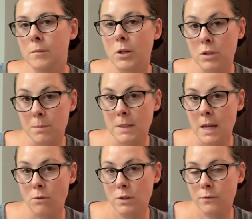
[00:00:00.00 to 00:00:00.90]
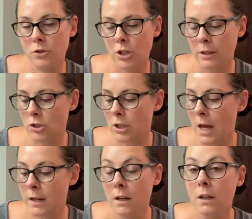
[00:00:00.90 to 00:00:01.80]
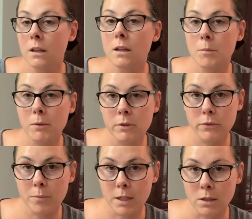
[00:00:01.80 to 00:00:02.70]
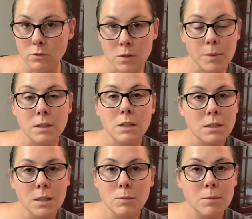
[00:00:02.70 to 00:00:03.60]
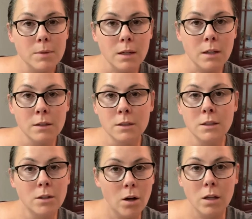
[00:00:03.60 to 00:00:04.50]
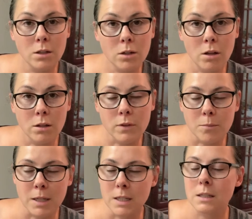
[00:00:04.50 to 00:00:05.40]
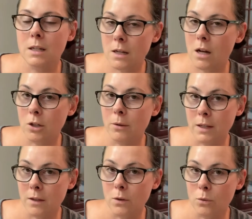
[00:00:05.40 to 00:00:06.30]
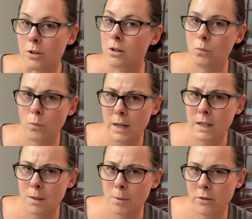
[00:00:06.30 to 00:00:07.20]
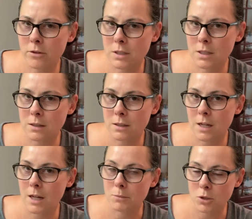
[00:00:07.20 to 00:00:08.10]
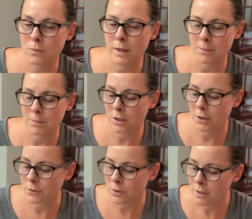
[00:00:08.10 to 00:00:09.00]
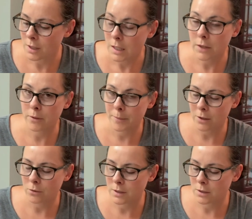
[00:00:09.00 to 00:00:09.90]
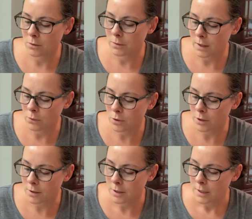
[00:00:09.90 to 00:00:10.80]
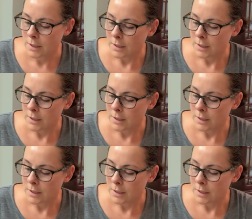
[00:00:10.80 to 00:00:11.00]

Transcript: my Christmas house for Jolly July. Let me review my notes because I seem to be a little all over the place and not going in the order. Why did I bother to take the time to write up the notes if I'm not going to go in that order?